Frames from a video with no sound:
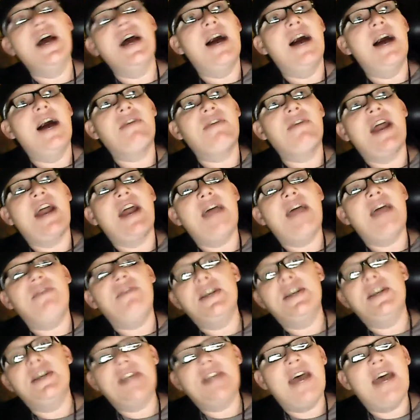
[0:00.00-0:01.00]
I've got to have
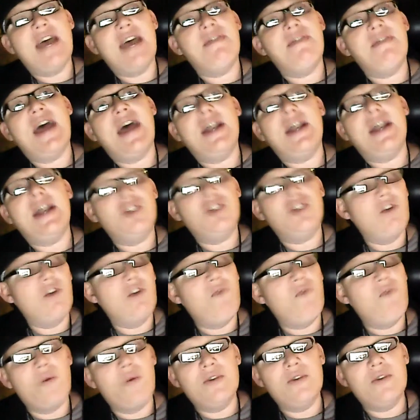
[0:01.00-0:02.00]
this to have that, and so
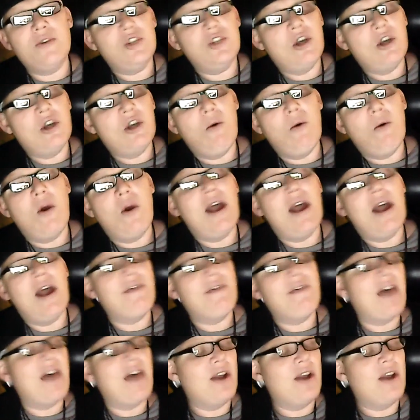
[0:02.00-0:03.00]
forth and so on. I've
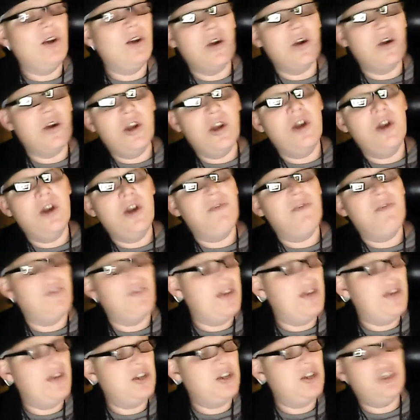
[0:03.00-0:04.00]
got to look good for
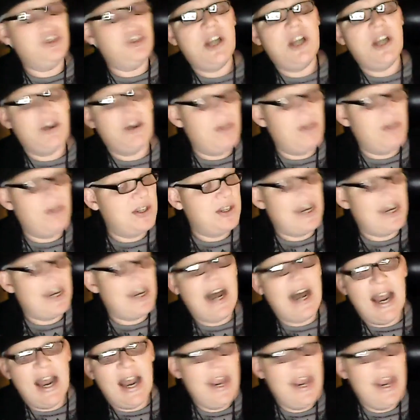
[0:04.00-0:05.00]
this chick or this
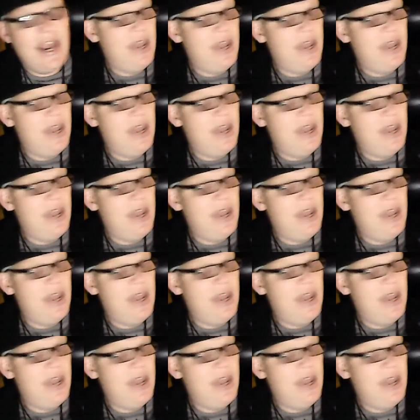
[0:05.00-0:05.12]
guy.